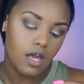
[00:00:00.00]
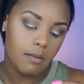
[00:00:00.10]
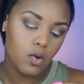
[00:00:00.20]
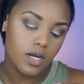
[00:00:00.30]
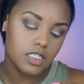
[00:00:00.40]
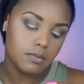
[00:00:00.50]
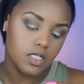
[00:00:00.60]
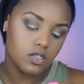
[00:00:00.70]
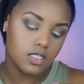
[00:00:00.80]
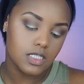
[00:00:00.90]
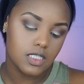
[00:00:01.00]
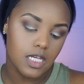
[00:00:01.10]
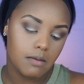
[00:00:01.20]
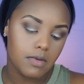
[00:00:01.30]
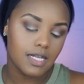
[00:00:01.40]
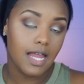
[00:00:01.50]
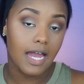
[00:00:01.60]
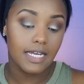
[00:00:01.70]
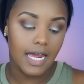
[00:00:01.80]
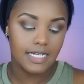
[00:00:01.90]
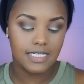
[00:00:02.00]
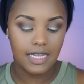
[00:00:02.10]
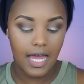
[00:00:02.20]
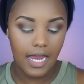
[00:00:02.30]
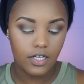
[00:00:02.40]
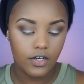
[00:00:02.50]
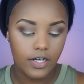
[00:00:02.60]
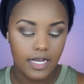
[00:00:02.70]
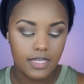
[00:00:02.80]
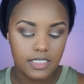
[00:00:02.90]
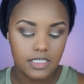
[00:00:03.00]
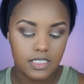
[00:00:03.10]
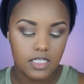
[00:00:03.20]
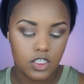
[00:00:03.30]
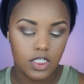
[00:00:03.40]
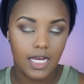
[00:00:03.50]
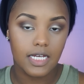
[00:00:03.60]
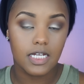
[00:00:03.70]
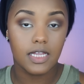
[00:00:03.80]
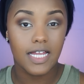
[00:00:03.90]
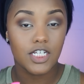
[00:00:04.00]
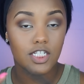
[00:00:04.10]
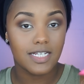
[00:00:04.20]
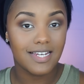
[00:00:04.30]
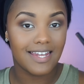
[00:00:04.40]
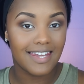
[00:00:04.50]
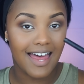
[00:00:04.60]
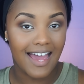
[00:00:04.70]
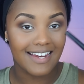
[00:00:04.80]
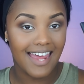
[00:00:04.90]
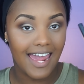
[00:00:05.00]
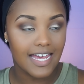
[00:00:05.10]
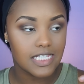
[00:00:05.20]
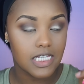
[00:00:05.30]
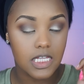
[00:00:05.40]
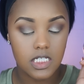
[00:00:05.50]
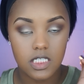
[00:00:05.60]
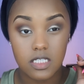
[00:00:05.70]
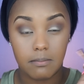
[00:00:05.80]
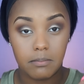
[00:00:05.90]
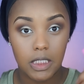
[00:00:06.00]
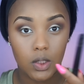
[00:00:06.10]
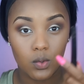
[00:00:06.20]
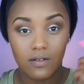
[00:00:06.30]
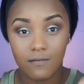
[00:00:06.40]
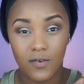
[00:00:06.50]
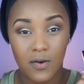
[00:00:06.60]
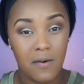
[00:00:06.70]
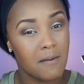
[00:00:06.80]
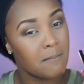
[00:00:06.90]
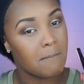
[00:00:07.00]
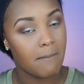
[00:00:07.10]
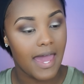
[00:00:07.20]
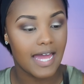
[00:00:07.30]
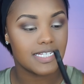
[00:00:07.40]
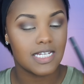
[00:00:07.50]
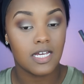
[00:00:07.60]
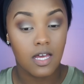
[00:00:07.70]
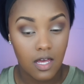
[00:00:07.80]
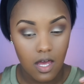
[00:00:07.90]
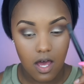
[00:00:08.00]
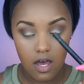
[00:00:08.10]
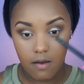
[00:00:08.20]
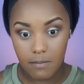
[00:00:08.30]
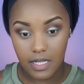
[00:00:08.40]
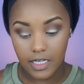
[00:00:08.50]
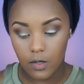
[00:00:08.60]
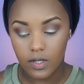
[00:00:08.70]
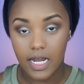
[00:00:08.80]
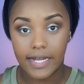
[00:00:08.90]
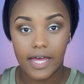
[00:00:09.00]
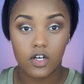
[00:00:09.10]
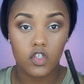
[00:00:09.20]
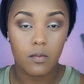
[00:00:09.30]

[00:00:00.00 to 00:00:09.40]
I'm going to be using the Sigma Line Ace liner, and this is in the shade Legend Line Ace, and this is a beautiful matte liquid eyeliner.